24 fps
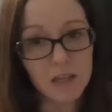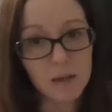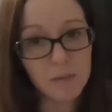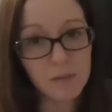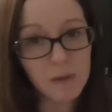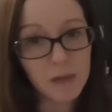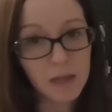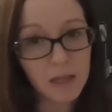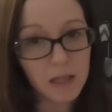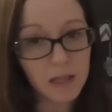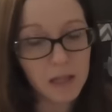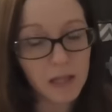keep
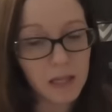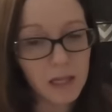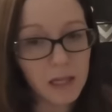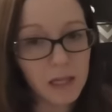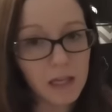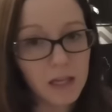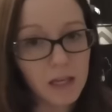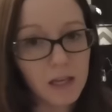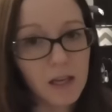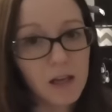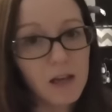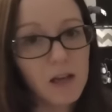it
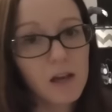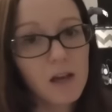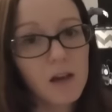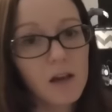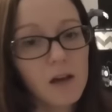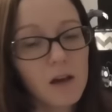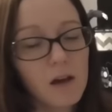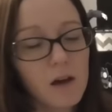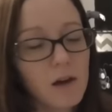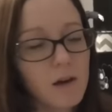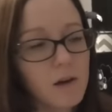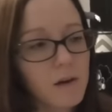clean
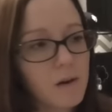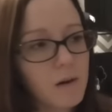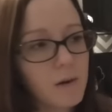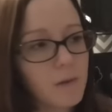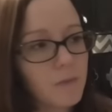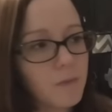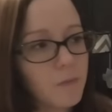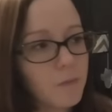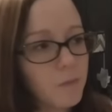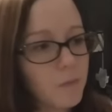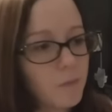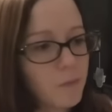
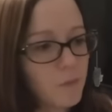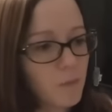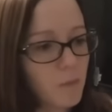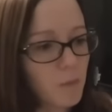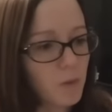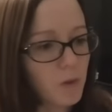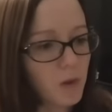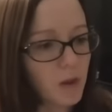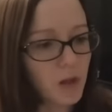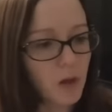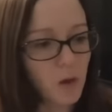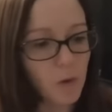um,
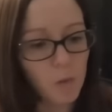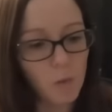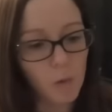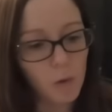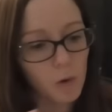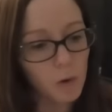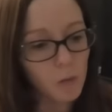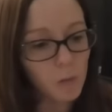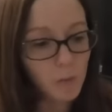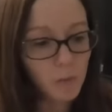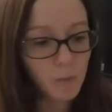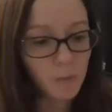with like a
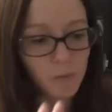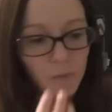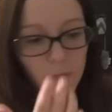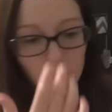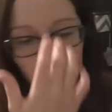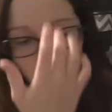warm,